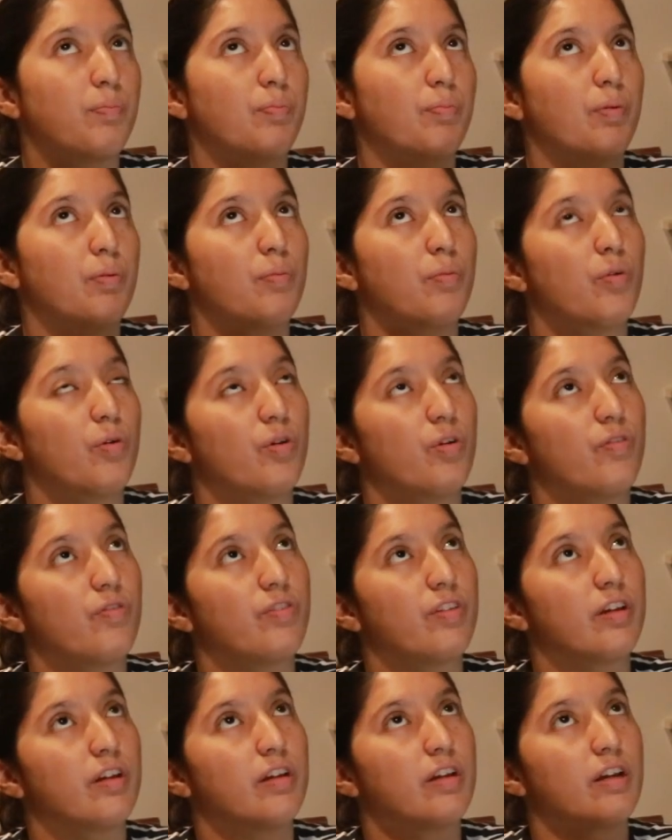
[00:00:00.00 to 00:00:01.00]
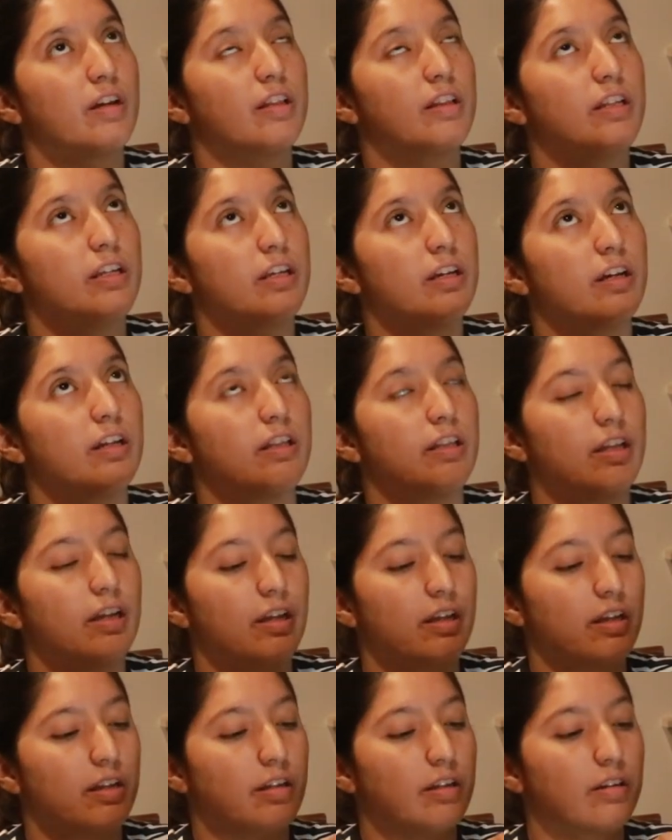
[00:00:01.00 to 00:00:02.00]
but more of the idea
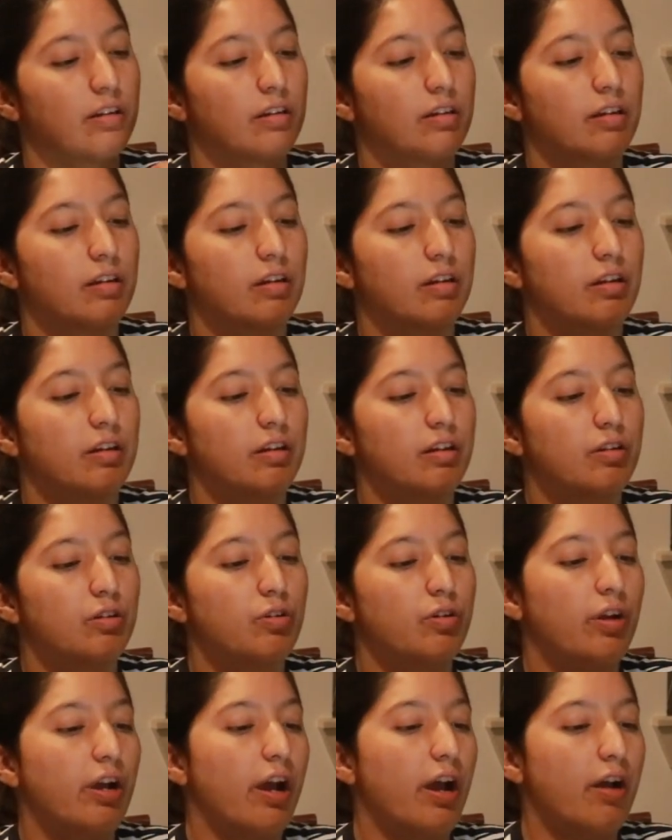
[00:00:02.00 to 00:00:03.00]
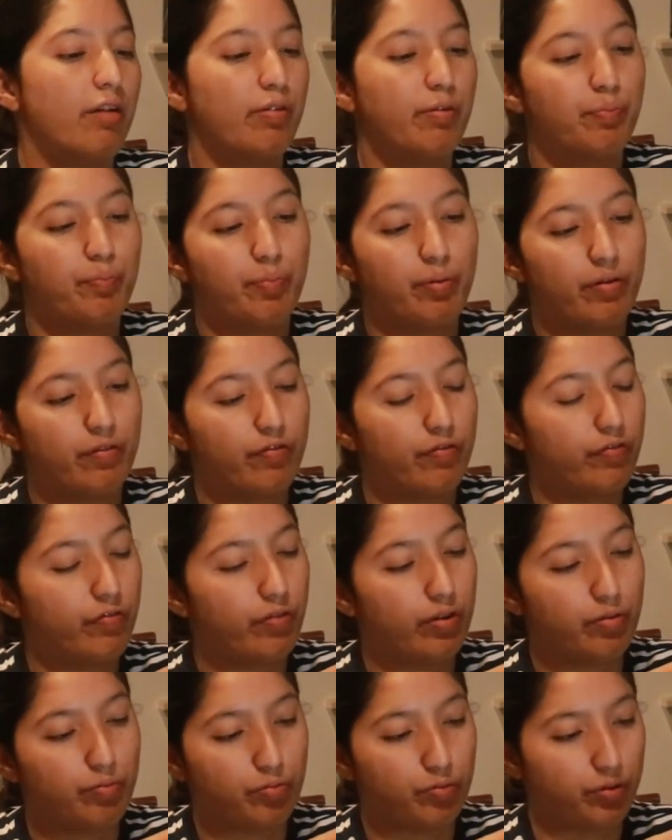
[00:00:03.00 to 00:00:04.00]
that you have a
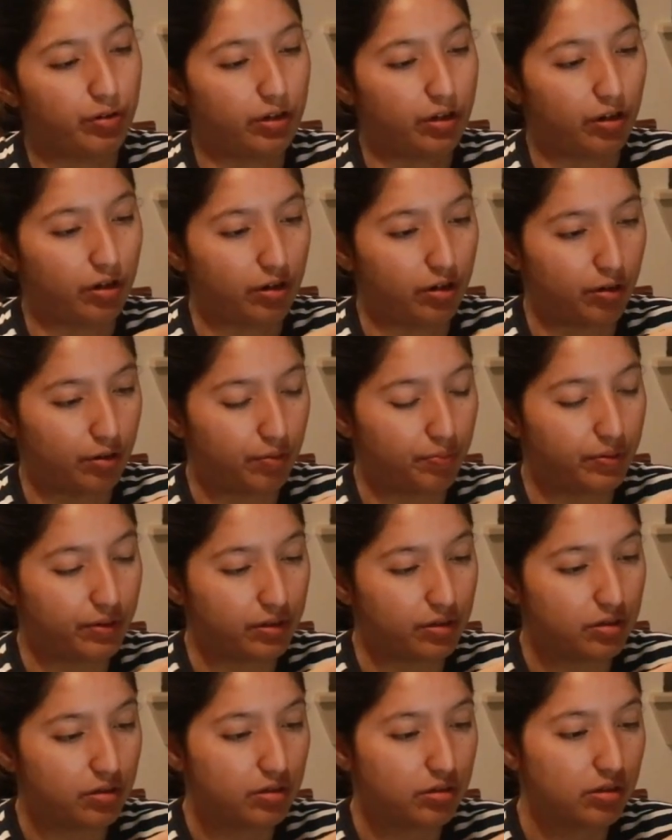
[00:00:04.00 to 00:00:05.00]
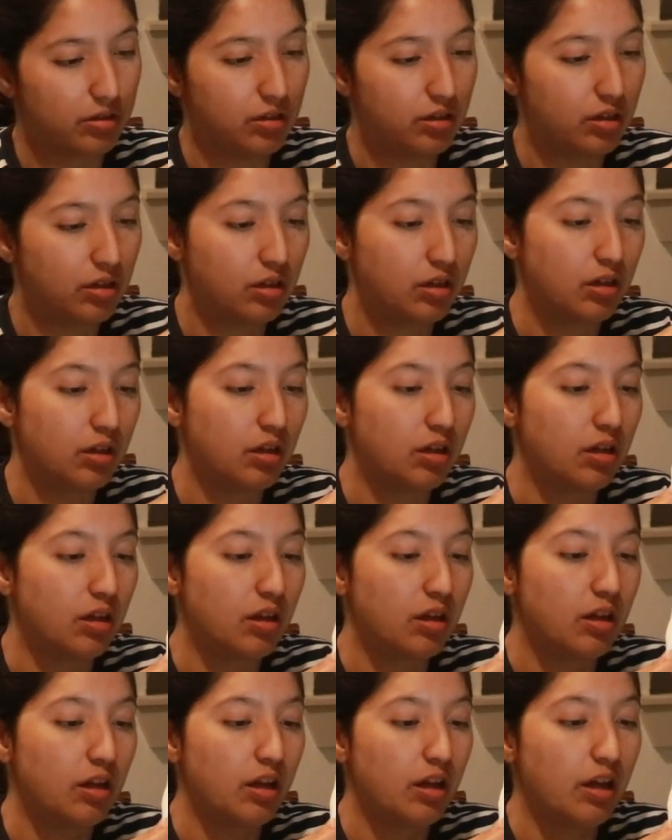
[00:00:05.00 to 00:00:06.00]
favorite art piece
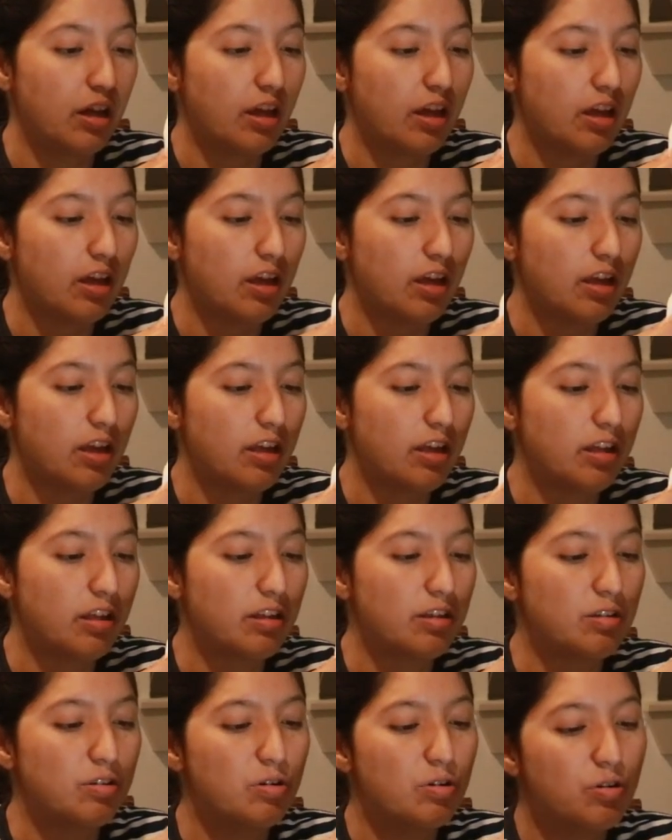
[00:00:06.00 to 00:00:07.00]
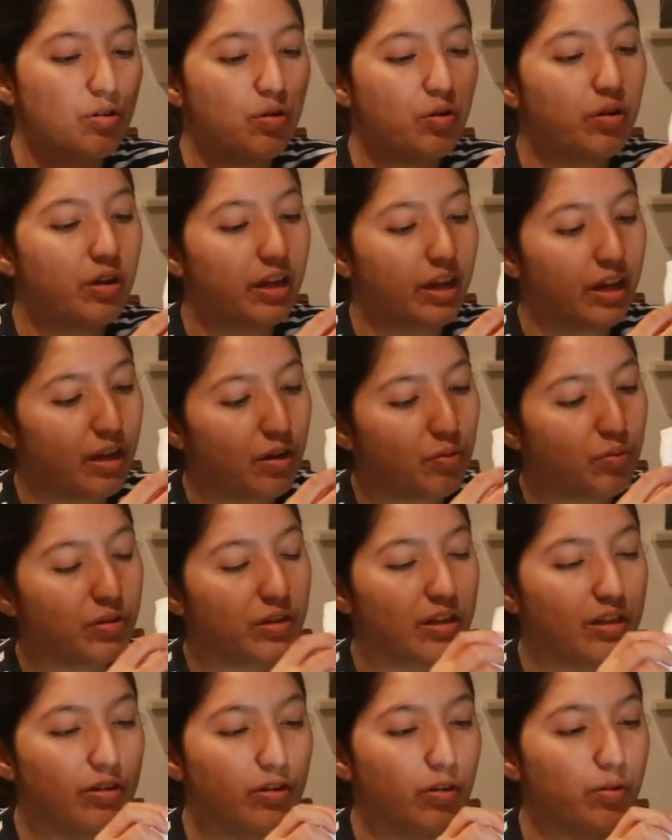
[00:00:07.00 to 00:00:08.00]
and you're okay
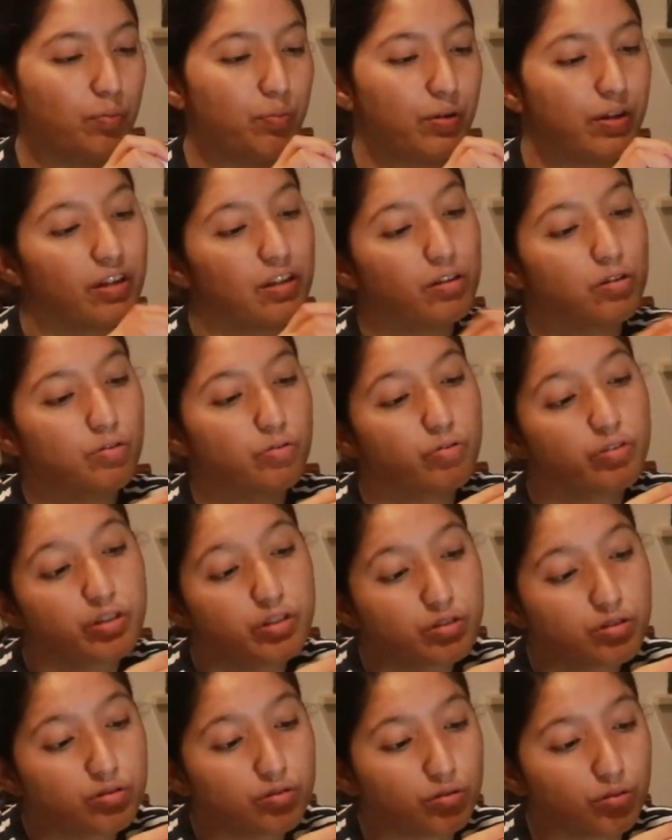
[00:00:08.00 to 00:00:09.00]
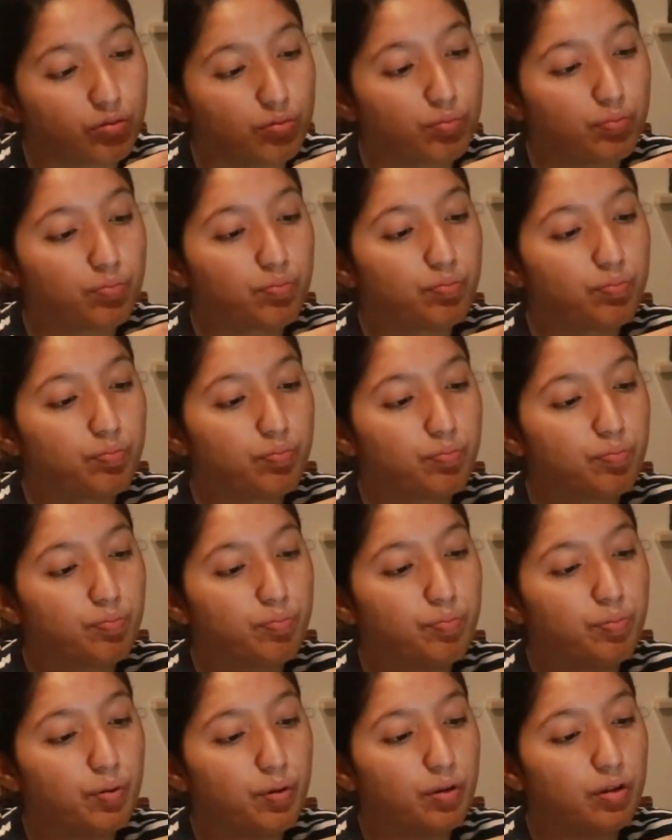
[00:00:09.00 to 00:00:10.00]
with it not being the original,
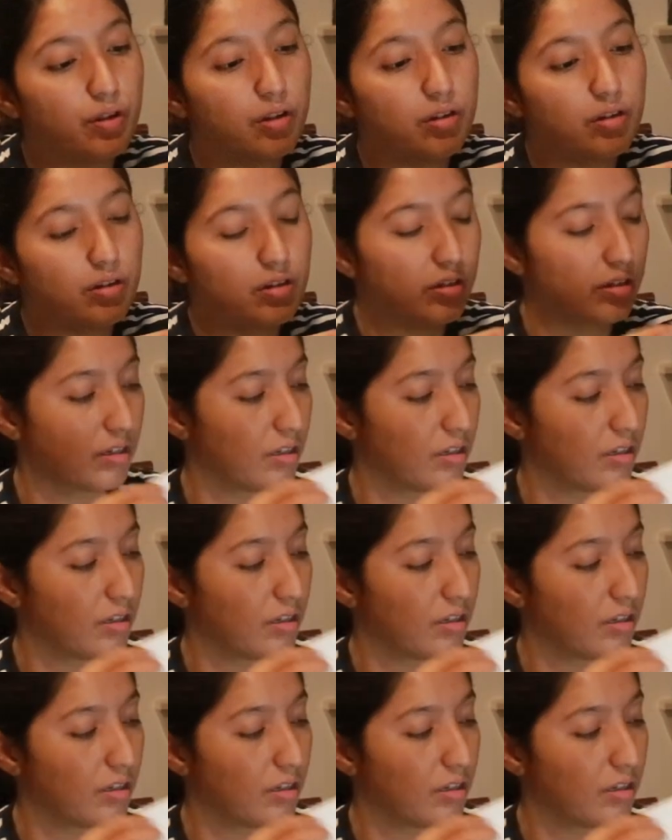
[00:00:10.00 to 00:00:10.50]
but